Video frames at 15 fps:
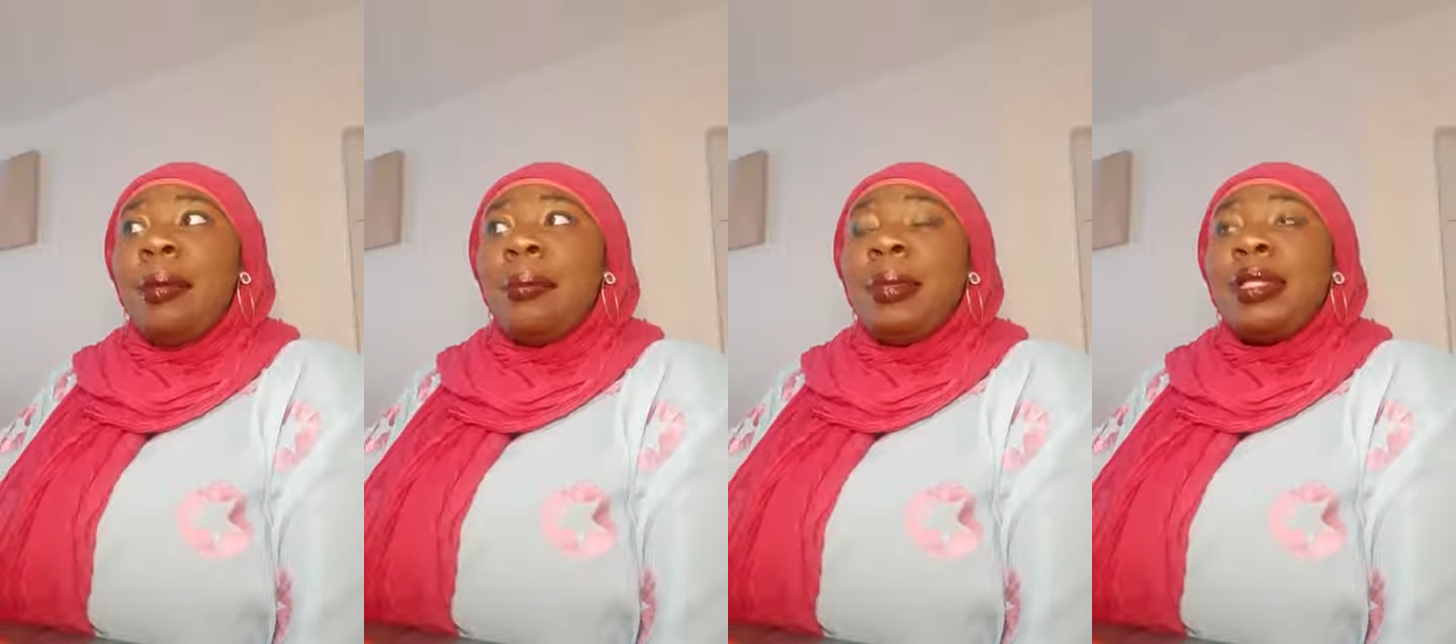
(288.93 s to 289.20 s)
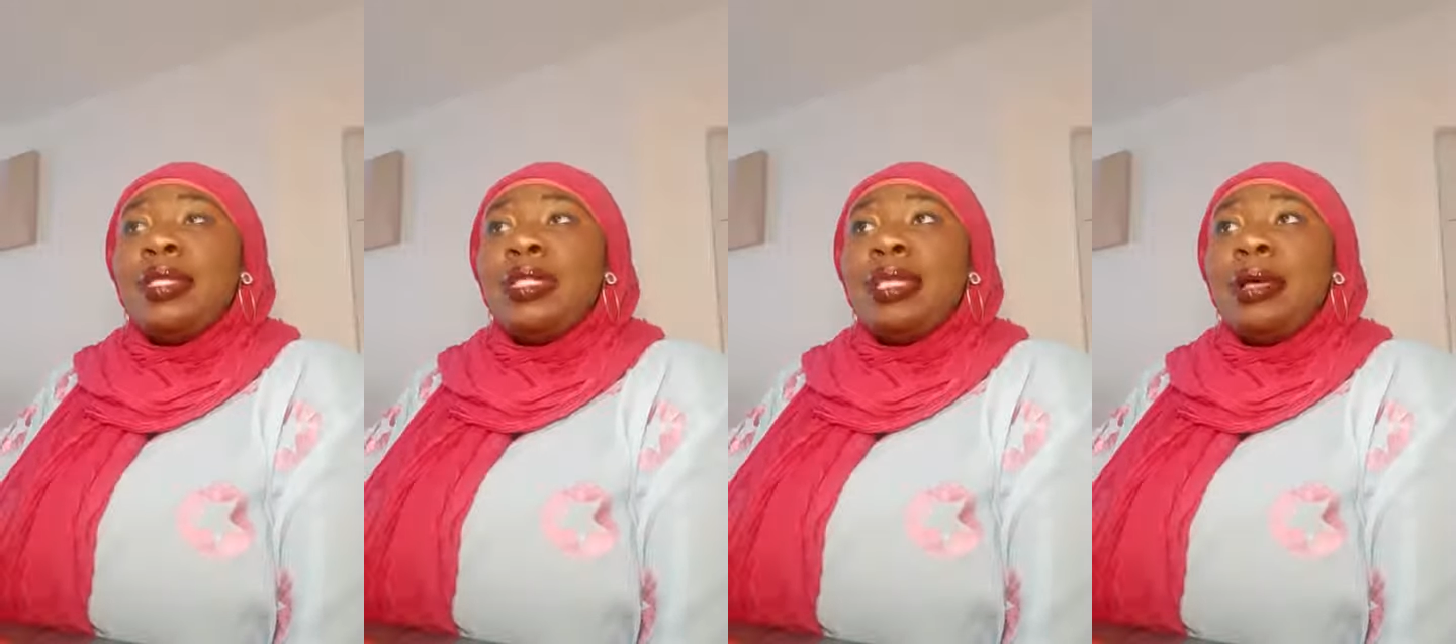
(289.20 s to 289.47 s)

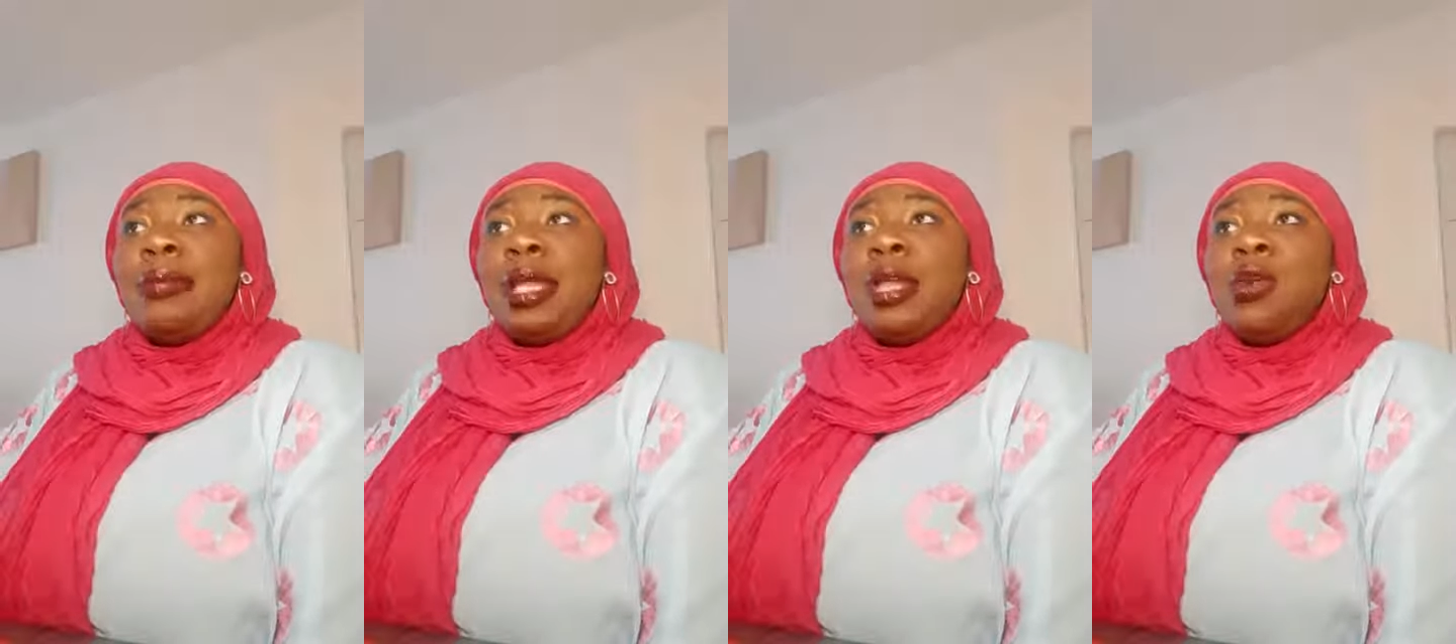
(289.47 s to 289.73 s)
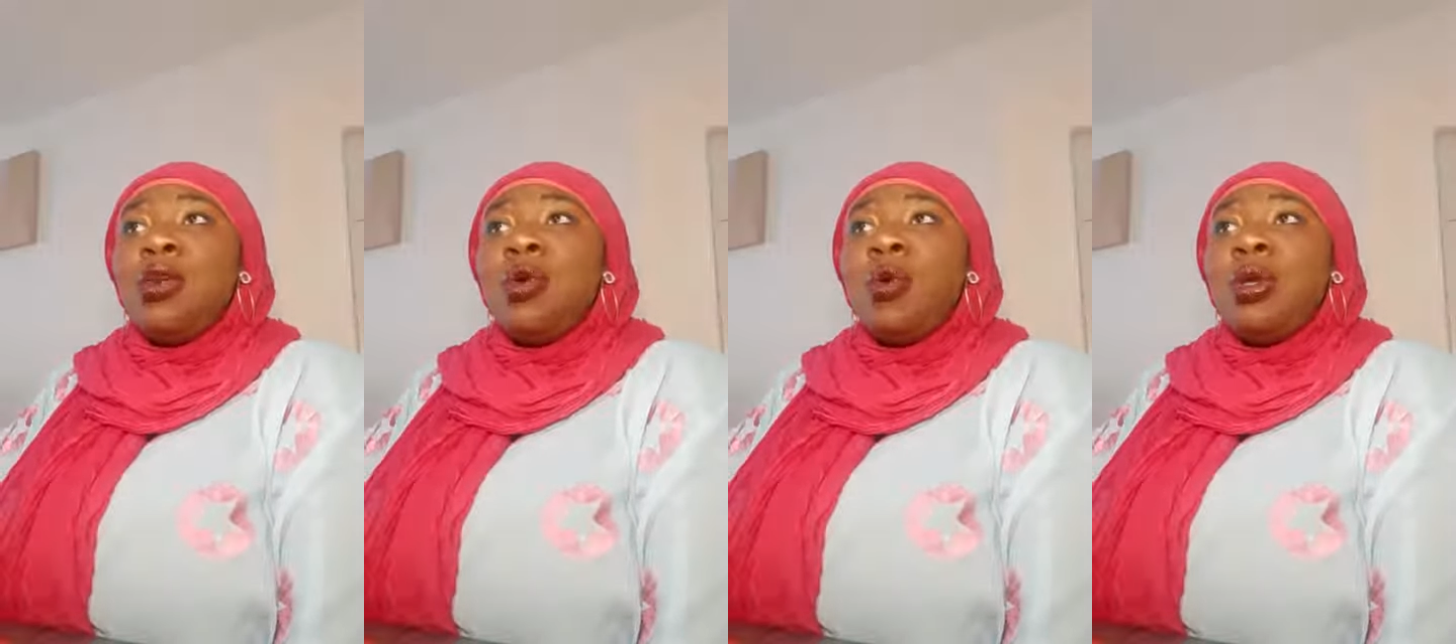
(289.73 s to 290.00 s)

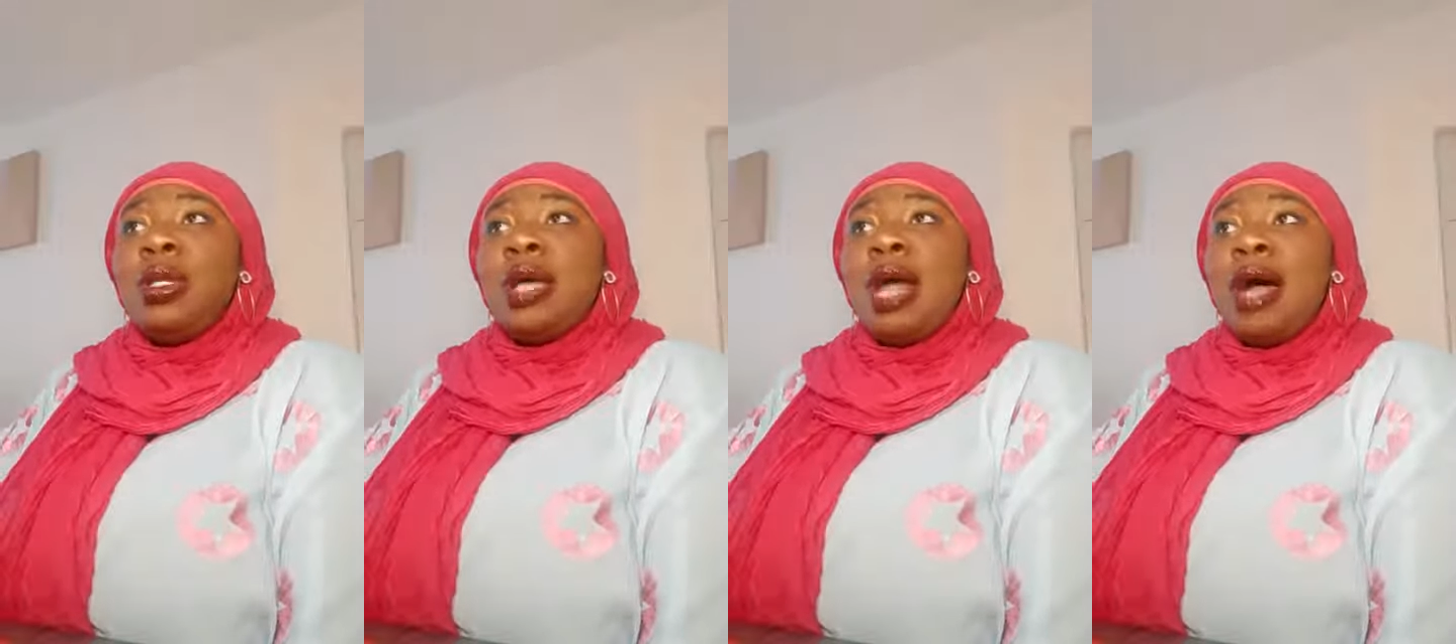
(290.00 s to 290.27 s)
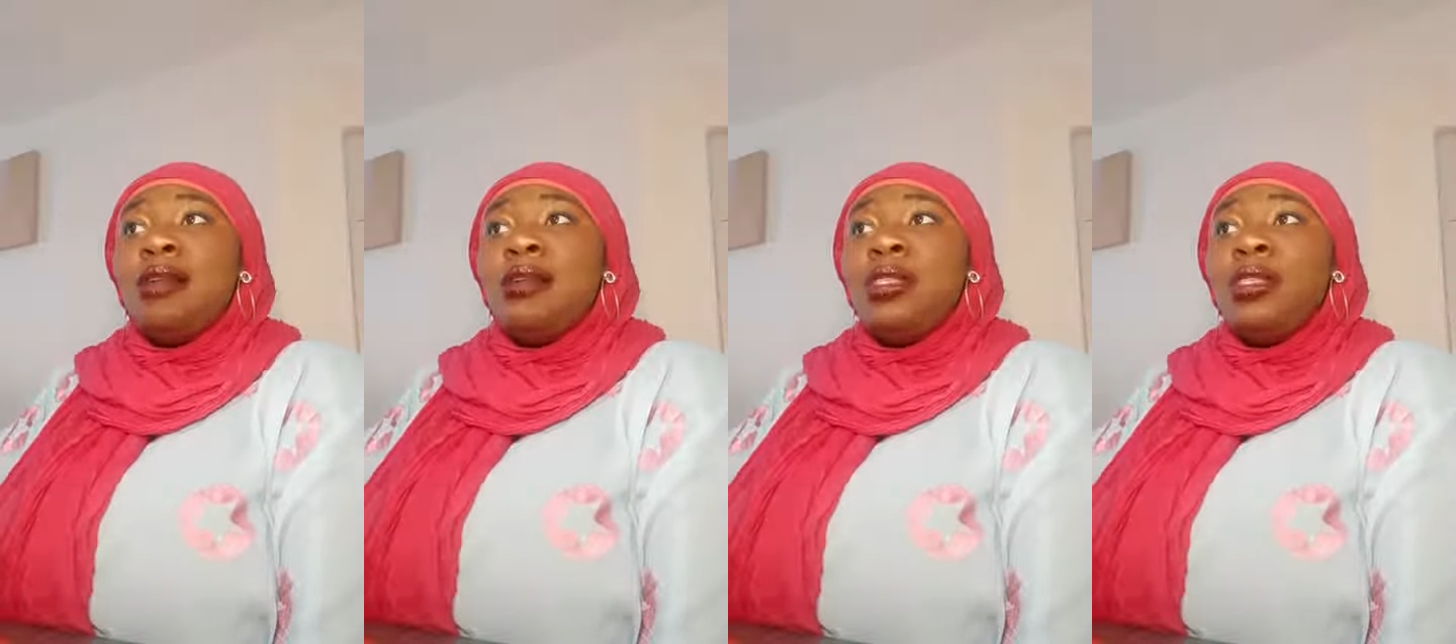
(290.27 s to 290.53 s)
Somebody who would
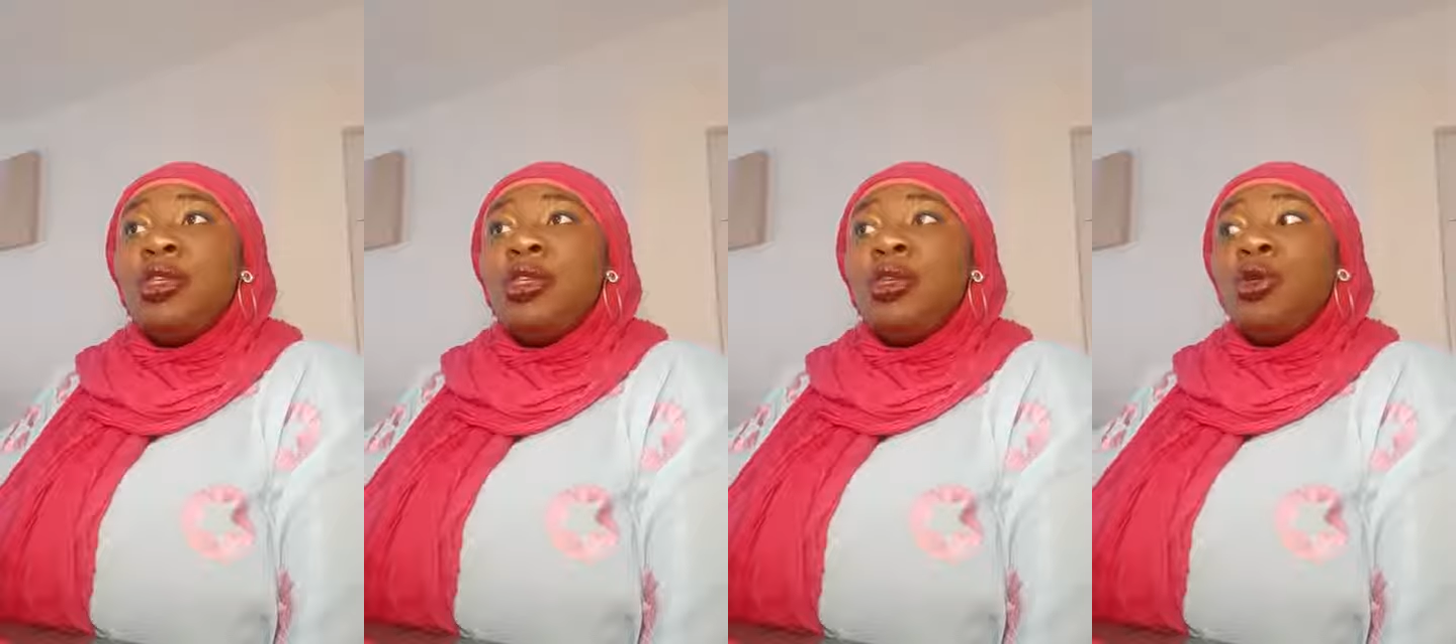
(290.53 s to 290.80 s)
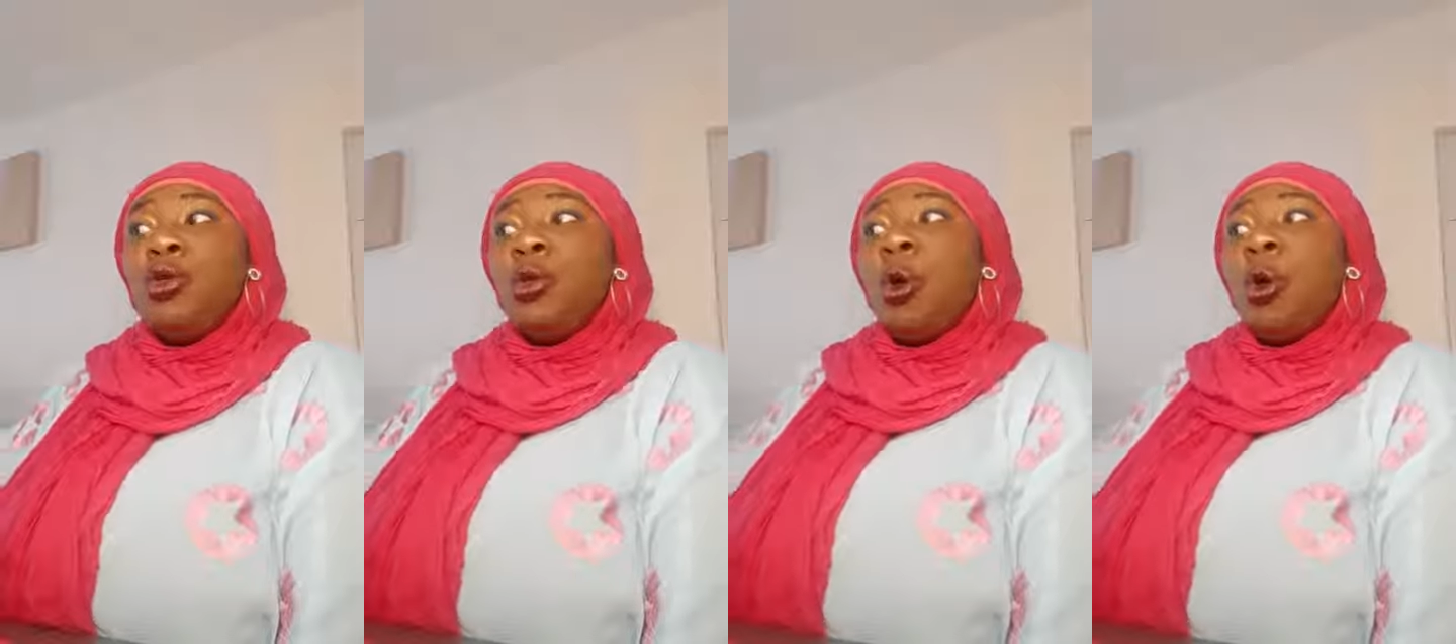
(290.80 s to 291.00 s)
counsel you